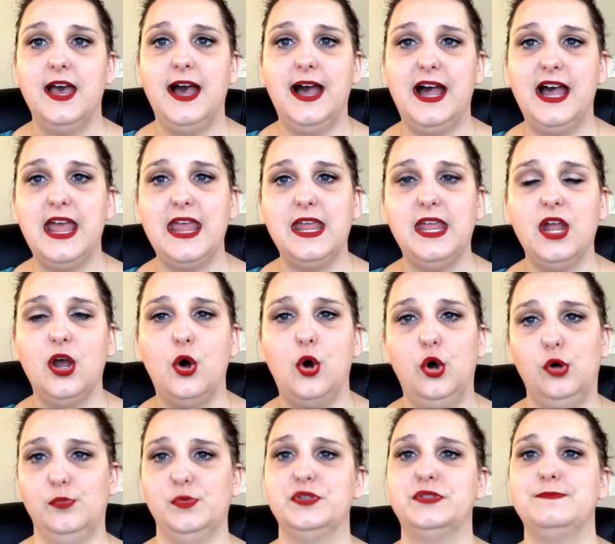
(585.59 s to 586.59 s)
I
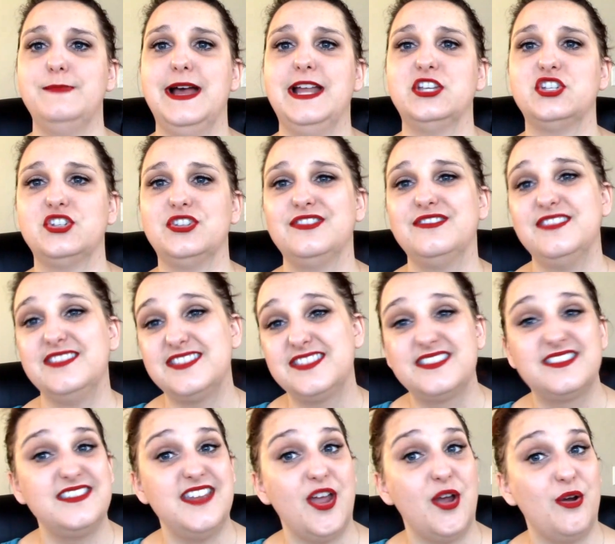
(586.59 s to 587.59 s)
almost matched the
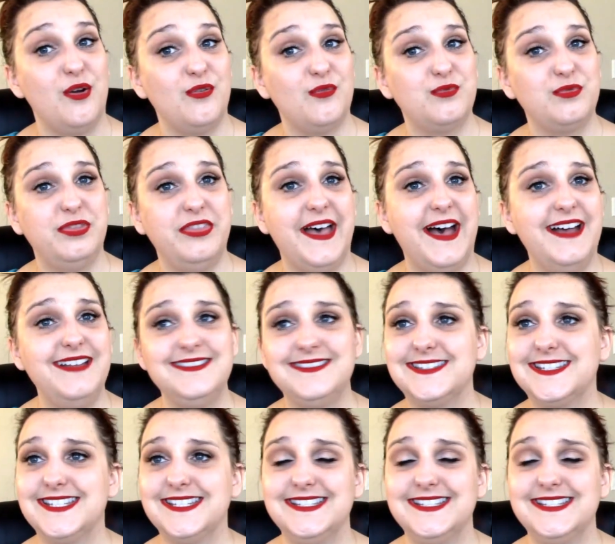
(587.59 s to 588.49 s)
snow that